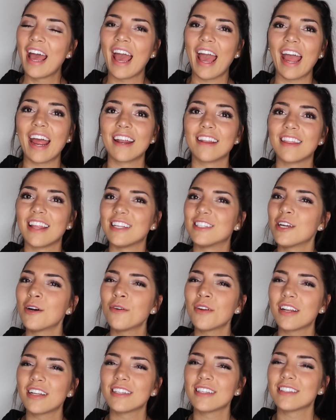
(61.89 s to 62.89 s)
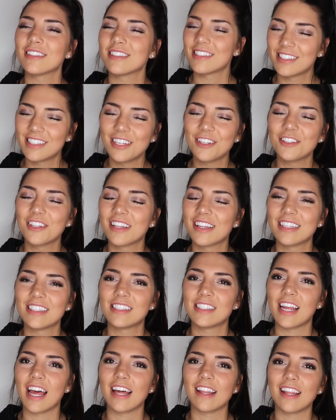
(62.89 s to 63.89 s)
and they don't still to
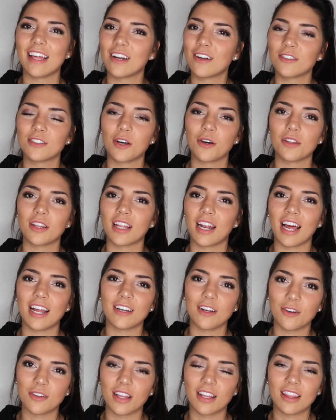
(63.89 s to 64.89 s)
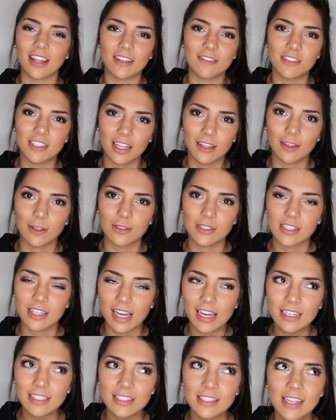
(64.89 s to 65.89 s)
this day, they don't know that I know that they've said those
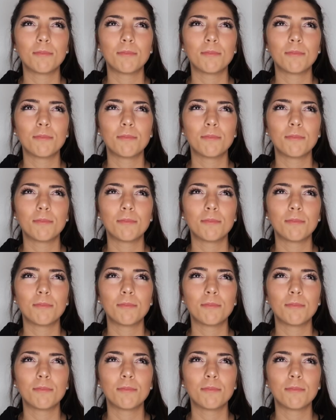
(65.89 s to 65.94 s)
things.